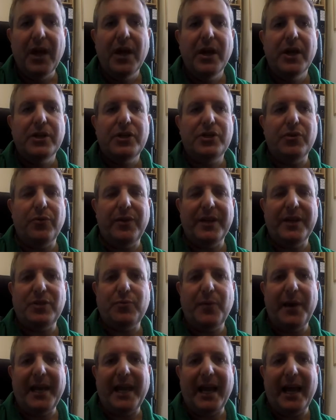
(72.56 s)
So this
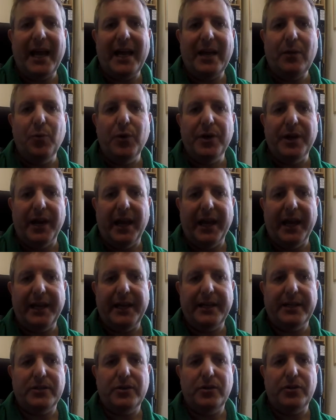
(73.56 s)
week I would
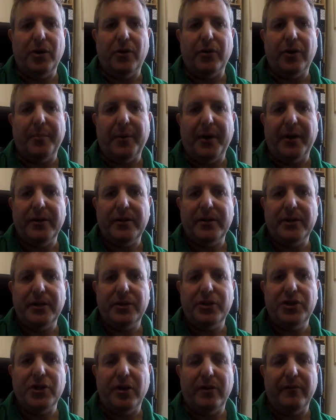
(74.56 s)
like to talk about
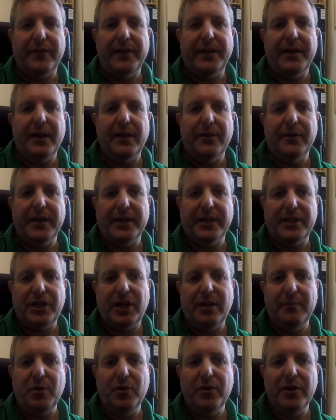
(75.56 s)
serving this
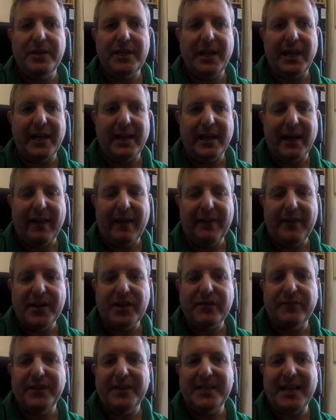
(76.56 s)
community and this
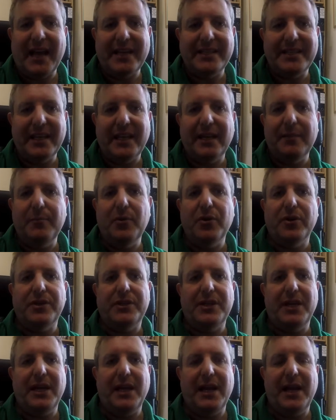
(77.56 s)
fantastic
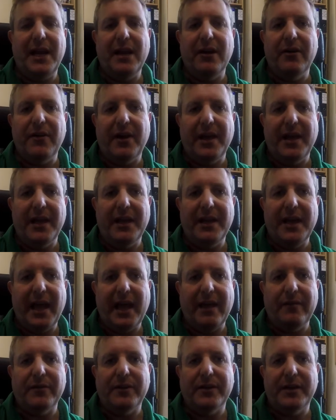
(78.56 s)
community here in
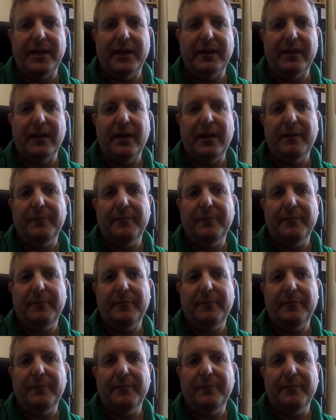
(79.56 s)
Avondale.